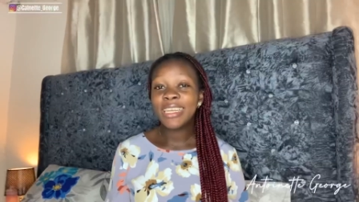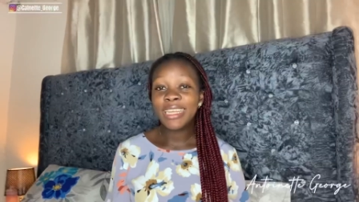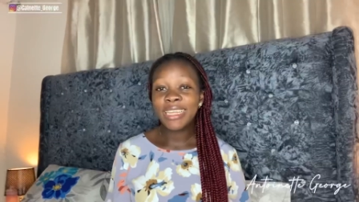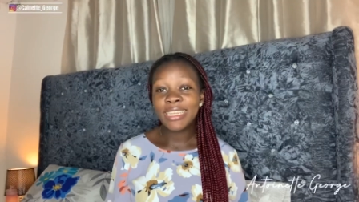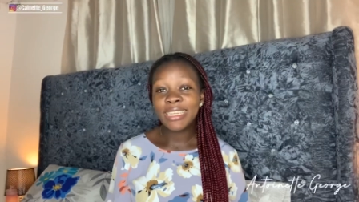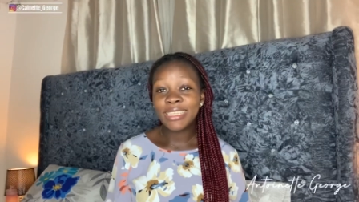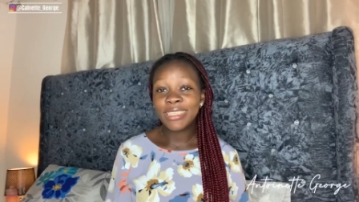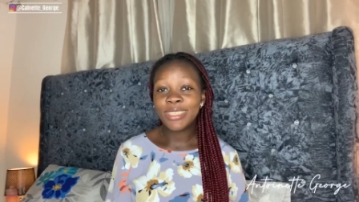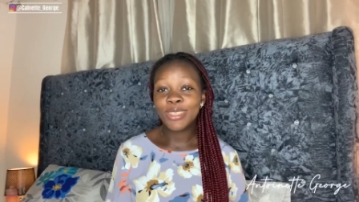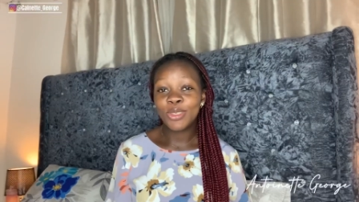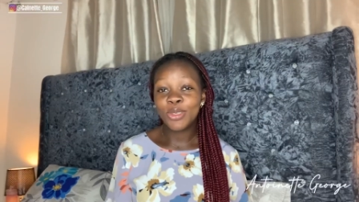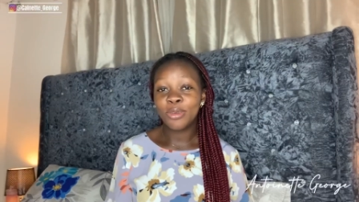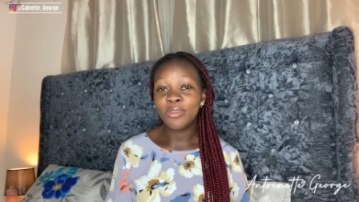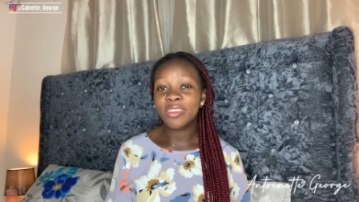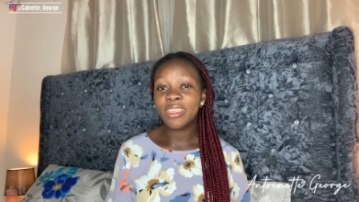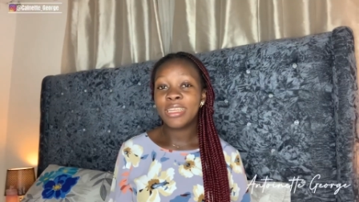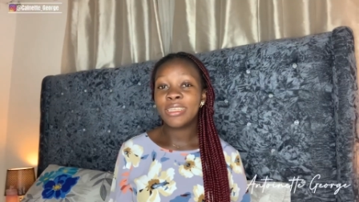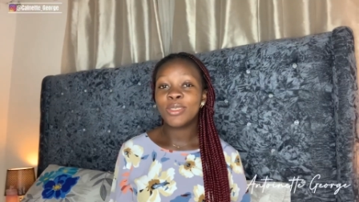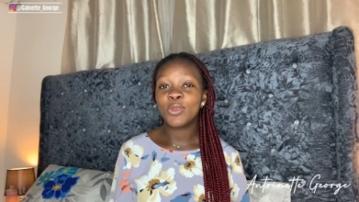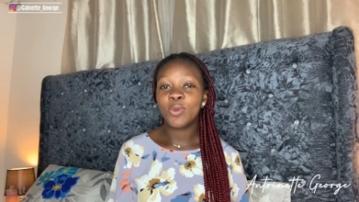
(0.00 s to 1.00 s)
ladies so
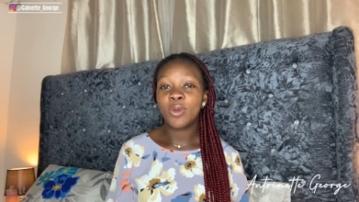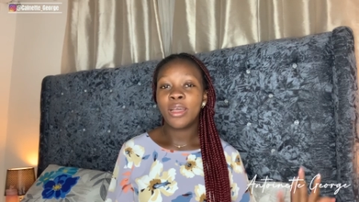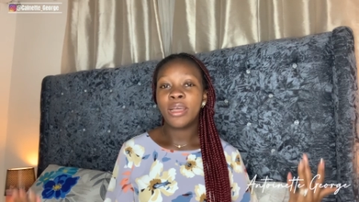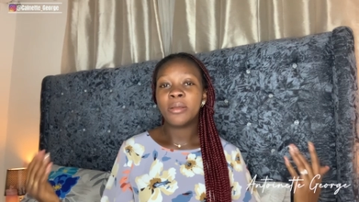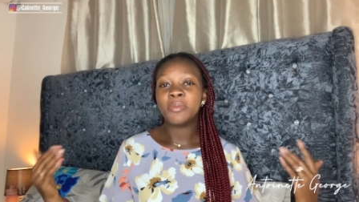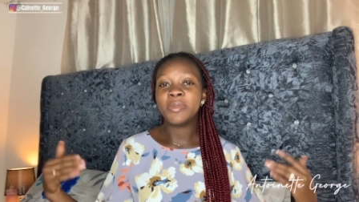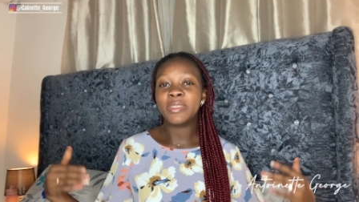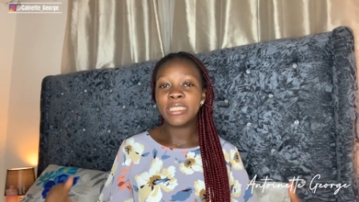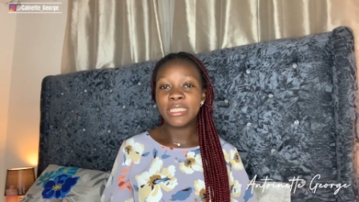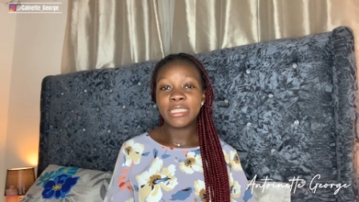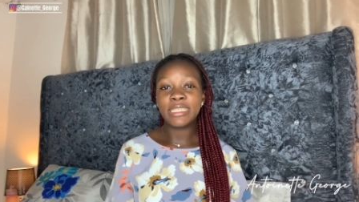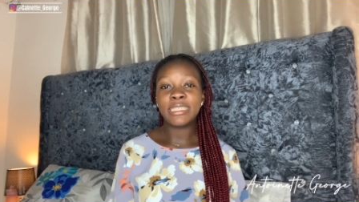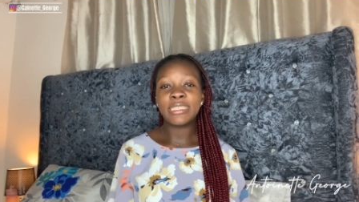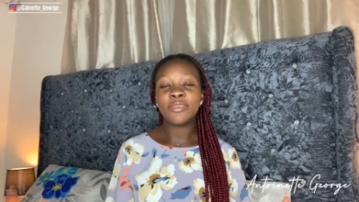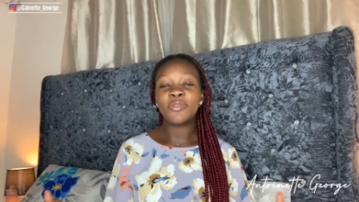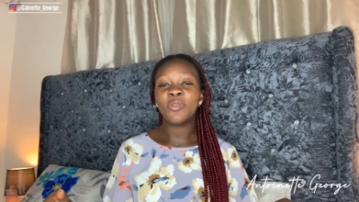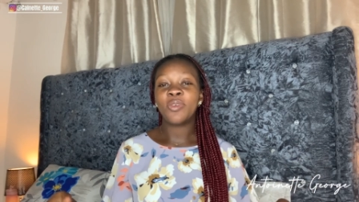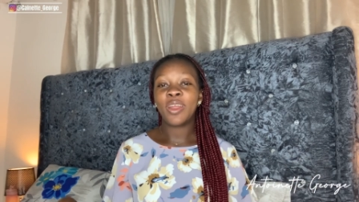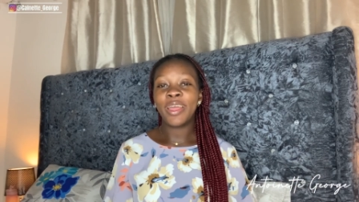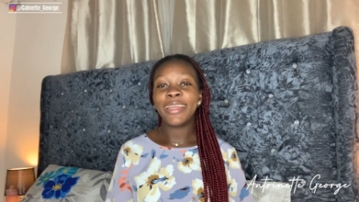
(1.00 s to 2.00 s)
that is why i'm
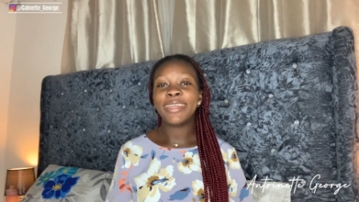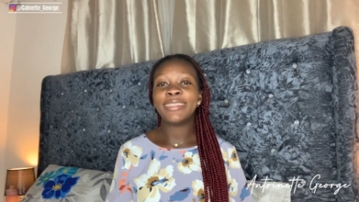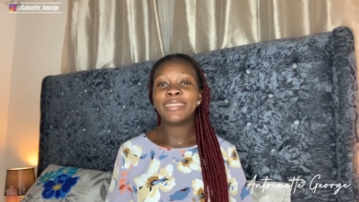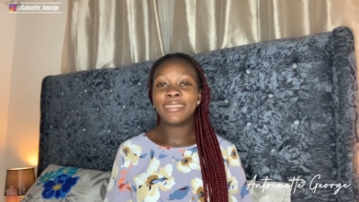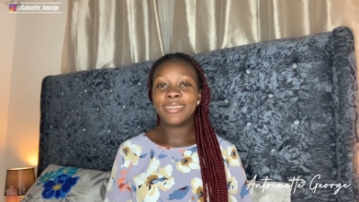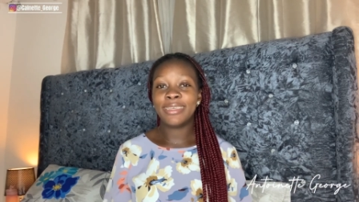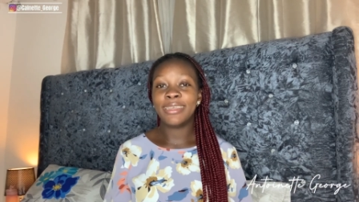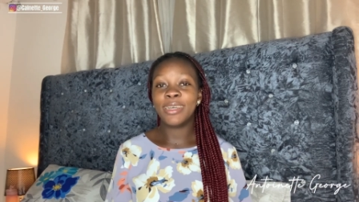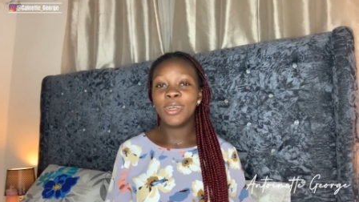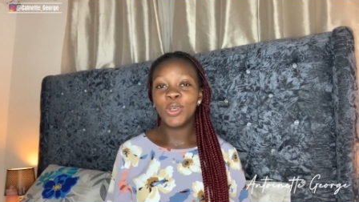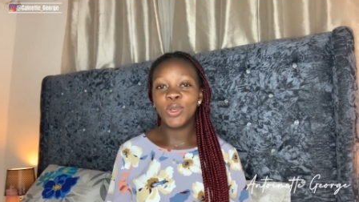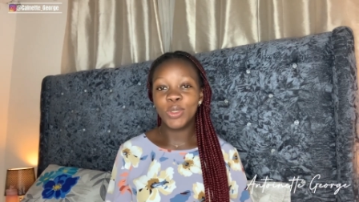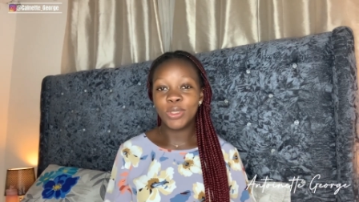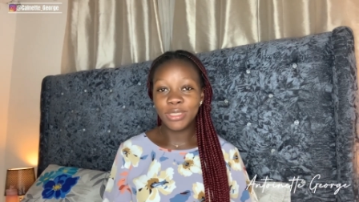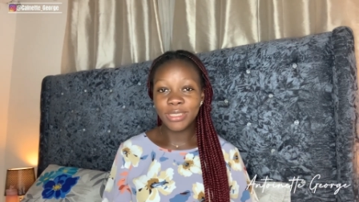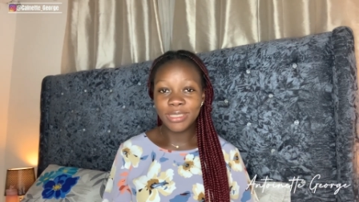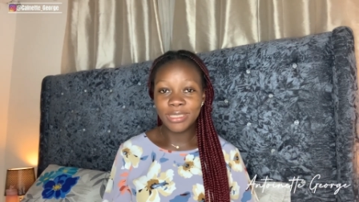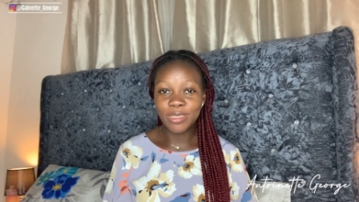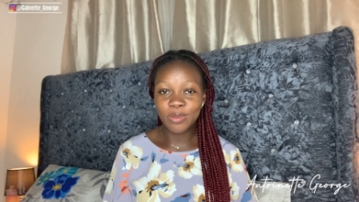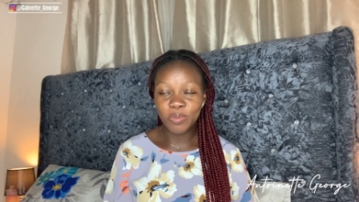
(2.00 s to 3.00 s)
sitting right here on
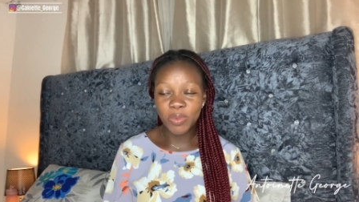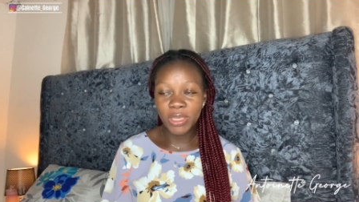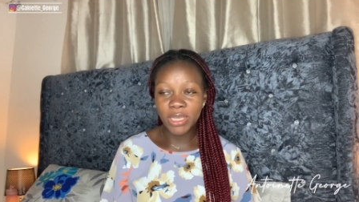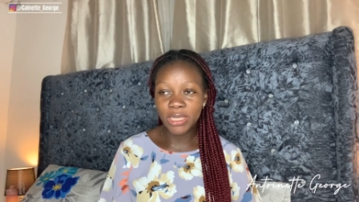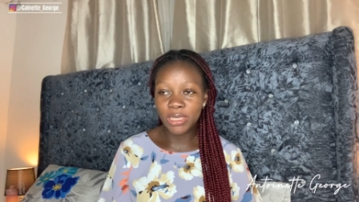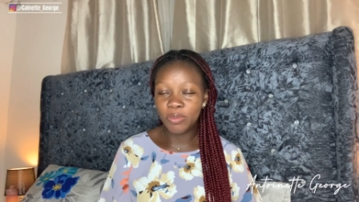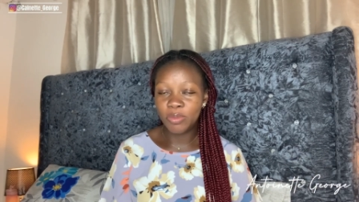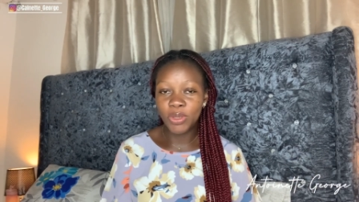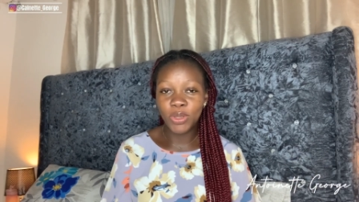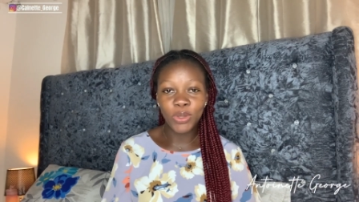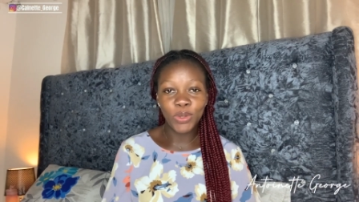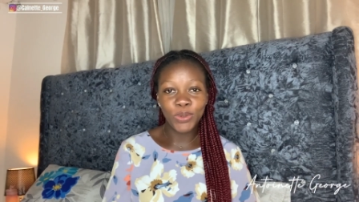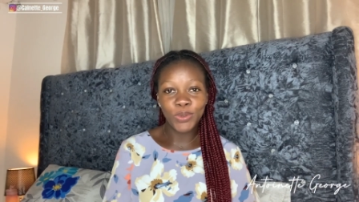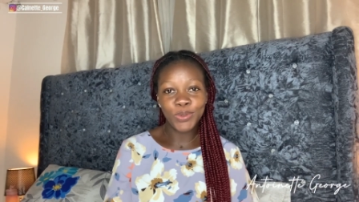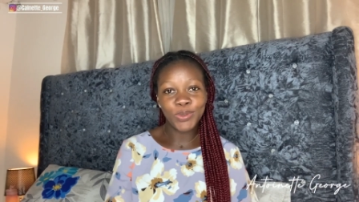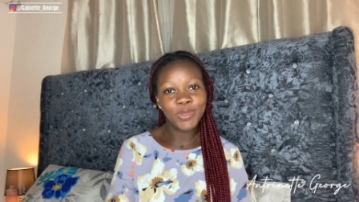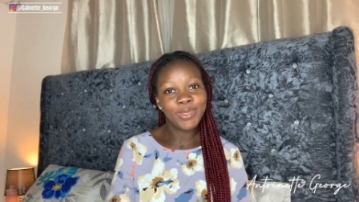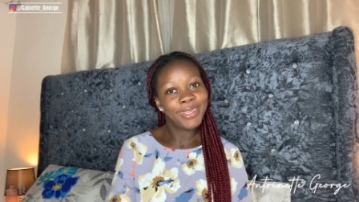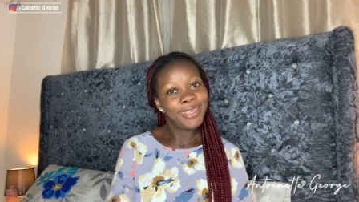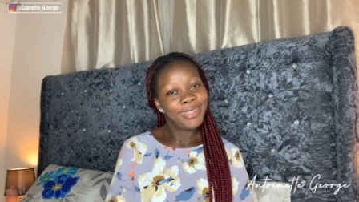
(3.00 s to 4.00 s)
this bed
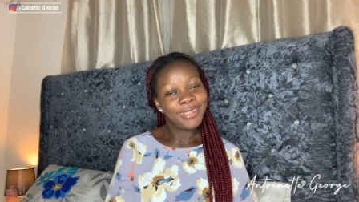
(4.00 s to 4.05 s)
because